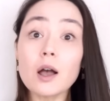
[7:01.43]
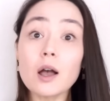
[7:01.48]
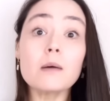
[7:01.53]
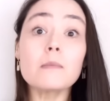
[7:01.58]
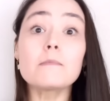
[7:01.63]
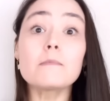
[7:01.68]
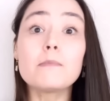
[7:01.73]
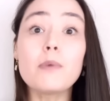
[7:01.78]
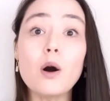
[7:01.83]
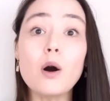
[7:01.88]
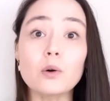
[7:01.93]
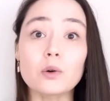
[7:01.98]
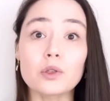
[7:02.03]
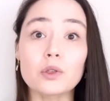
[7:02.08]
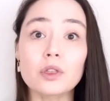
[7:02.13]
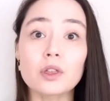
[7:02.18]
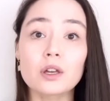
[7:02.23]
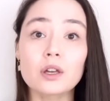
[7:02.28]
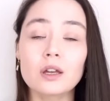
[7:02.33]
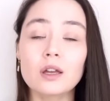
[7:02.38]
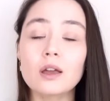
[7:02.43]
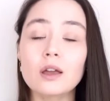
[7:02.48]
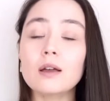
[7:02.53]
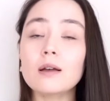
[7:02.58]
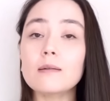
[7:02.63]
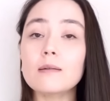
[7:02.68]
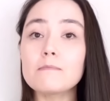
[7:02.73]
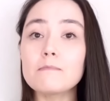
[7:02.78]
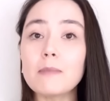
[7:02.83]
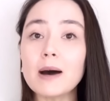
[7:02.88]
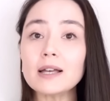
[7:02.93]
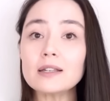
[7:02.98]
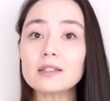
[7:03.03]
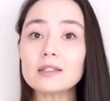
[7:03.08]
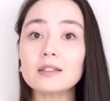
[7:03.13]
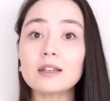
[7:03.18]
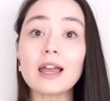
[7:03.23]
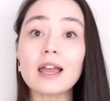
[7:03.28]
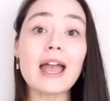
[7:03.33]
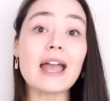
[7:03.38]
Both
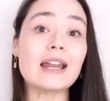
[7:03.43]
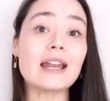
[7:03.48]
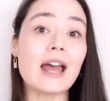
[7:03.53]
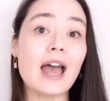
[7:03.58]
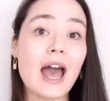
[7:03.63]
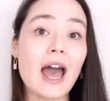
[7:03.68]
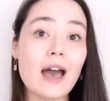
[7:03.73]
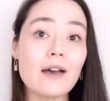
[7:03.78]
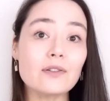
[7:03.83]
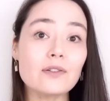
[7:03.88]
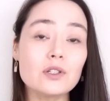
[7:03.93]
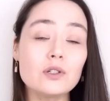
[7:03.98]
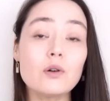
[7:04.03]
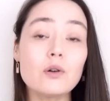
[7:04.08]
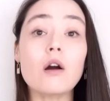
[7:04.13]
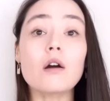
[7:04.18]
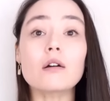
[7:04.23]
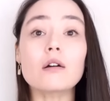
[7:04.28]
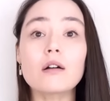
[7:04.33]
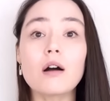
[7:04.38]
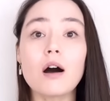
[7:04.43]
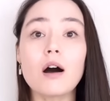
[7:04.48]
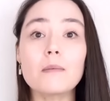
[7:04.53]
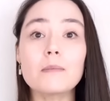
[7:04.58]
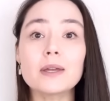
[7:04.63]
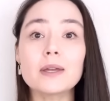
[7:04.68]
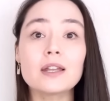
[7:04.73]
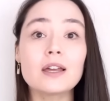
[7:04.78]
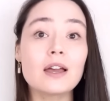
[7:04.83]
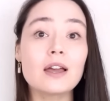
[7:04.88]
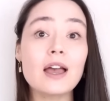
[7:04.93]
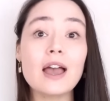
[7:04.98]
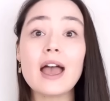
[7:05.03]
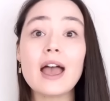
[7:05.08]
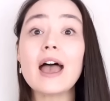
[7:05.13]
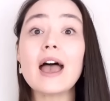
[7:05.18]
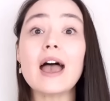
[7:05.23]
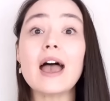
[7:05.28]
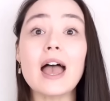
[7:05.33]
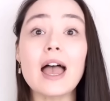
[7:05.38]
must and have to are common
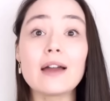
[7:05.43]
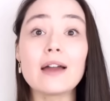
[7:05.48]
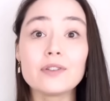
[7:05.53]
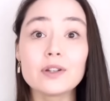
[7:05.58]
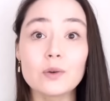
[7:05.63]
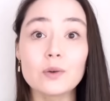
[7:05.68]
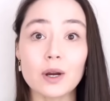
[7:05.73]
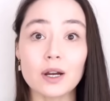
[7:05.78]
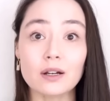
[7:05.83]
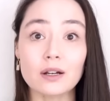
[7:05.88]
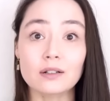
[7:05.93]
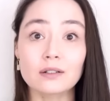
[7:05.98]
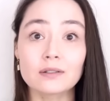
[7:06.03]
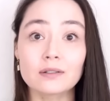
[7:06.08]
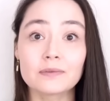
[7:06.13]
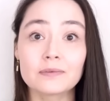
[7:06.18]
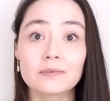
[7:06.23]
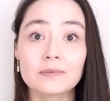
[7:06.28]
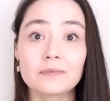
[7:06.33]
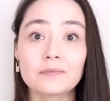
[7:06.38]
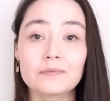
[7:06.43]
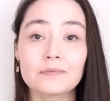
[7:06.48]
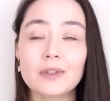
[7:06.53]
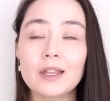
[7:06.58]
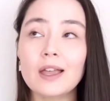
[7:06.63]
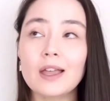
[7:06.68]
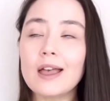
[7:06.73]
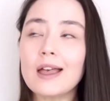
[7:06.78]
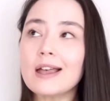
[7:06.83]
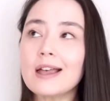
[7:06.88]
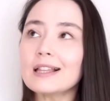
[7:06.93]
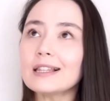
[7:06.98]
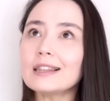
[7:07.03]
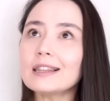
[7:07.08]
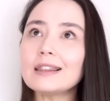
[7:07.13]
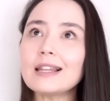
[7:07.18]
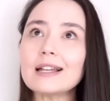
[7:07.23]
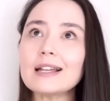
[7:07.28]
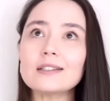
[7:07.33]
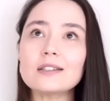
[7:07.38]
everywhere.
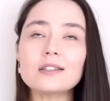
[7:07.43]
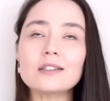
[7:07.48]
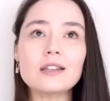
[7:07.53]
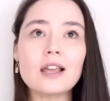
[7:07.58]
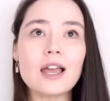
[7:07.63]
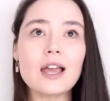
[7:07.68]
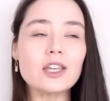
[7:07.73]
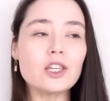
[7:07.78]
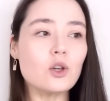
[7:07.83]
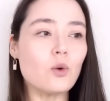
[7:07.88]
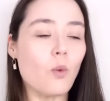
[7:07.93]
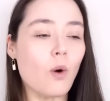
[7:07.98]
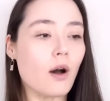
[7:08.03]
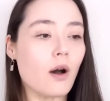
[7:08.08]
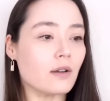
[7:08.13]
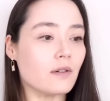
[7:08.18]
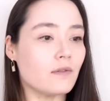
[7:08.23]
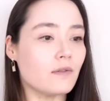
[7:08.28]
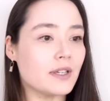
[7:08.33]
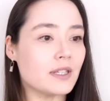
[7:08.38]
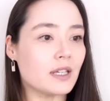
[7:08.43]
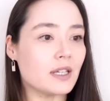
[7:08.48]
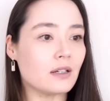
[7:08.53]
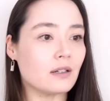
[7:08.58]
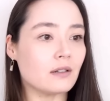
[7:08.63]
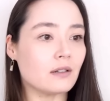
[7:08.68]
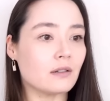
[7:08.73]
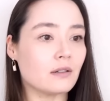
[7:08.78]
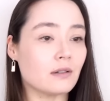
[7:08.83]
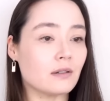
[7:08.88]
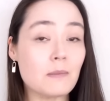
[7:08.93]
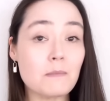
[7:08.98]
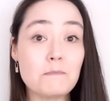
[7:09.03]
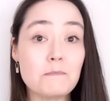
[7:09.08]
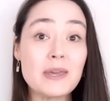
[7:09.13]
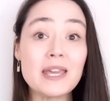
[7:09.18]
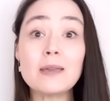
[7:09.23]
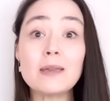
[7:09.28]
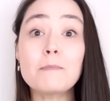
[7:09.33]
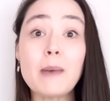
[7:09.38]
Let's say you want to visit
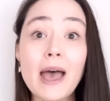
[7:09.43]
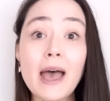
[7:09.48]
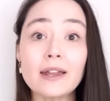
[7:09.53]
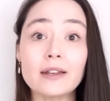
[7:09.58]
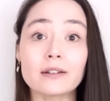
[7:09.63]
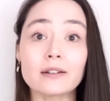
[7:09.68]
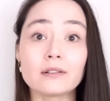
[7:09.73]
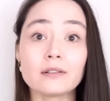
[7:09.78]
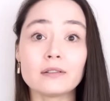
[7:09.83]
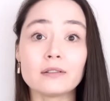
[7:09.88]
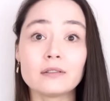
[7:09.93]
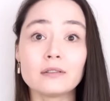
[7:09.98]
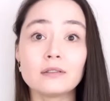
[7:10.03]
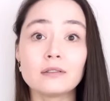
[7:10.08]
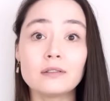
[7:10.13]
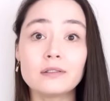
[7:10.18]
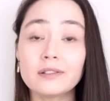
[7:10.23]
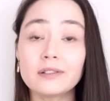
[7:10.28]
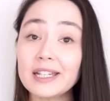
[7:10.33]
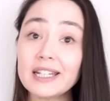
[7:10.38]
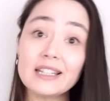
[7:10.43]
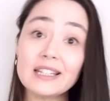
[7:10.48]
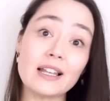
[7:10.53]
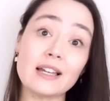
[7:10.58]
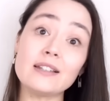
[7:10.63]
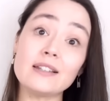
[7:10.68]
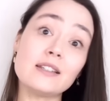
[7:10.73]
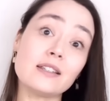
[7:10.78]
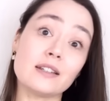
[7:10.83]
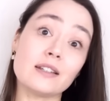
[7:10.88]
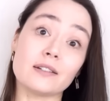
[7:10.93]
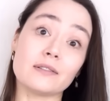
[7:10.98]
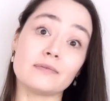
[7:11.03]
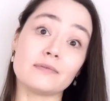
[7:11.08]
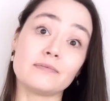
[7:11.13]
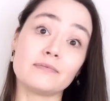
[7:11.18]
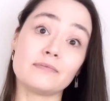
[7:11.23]
Big Ben in London.